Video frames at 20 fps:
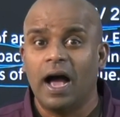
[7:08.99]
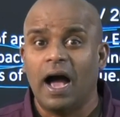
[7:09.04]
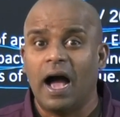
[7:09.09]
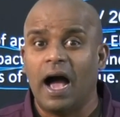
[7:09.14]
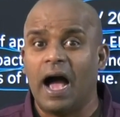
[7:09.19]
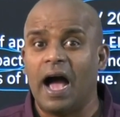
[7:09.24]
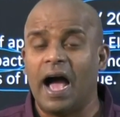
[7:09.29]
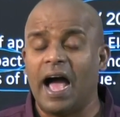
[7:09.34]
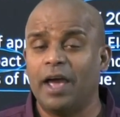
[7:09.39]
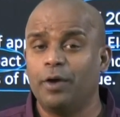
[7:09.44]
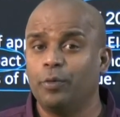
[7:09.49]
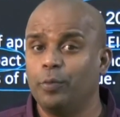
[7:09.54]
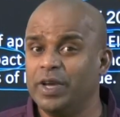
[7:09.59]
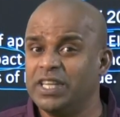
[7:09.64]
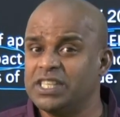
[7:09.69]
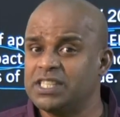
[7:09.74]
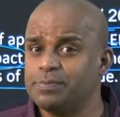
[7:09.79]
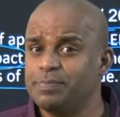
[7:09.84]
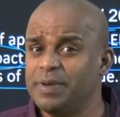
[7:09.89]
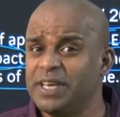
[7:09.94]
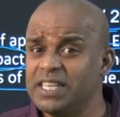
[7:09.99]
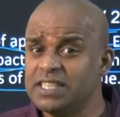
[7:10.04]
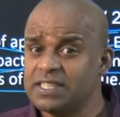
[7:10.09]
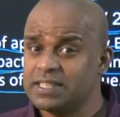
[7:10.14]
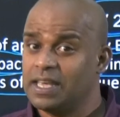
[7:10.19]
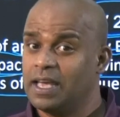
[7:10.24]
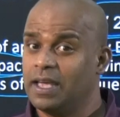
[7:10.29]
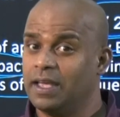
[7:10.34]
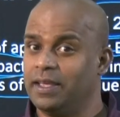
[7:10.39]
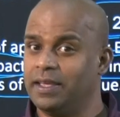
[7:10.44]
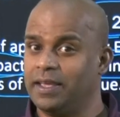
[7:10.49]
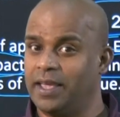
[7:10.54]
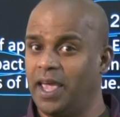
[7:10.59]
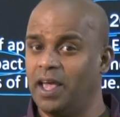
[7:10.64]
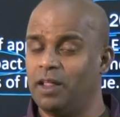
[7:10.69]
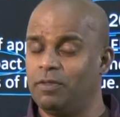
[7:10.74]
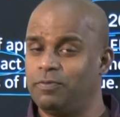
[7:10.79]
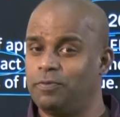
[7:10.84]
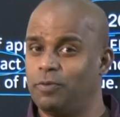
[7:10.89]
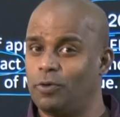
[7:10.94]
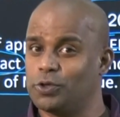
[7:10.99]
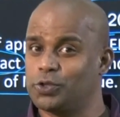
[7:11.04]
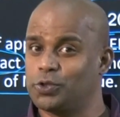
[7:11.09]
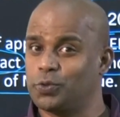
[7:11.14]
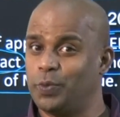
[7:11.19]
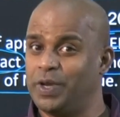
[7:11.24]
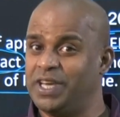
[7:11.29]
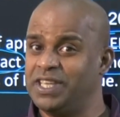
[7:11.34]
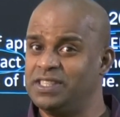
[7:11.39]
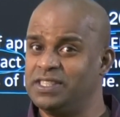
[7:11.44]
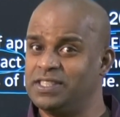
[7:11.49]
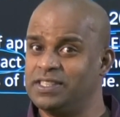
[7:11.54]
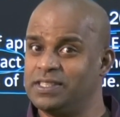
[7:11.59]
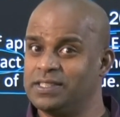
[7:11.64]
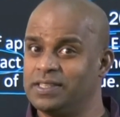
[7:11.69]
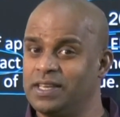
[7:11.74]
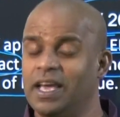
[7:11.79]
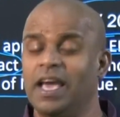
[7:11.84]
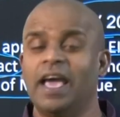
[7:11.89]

high wind speeds, gale force winds,